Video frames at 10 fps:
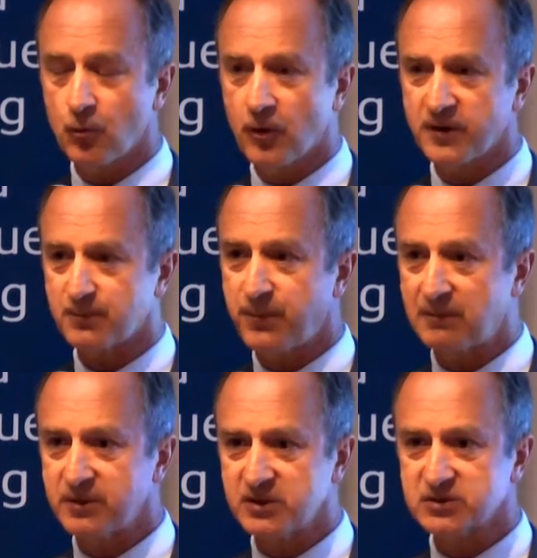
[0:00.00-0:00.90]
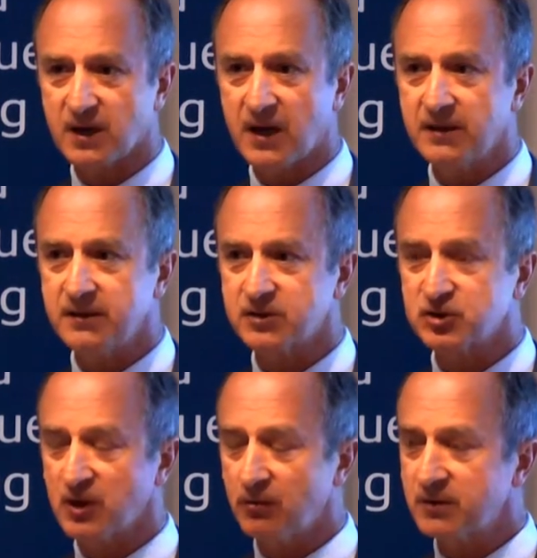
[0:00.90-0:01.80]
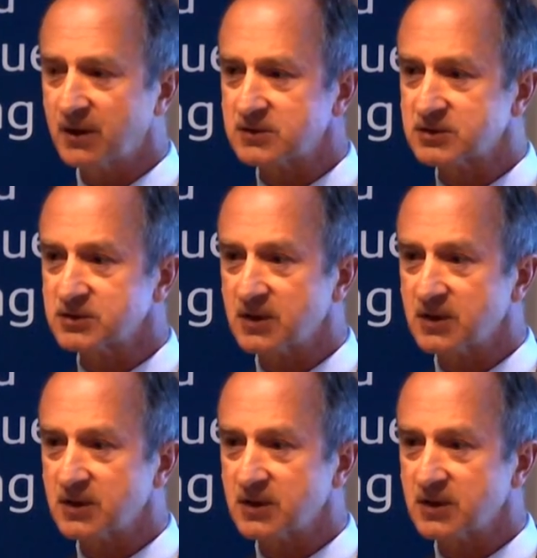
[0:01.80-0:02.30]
was published, and it showed that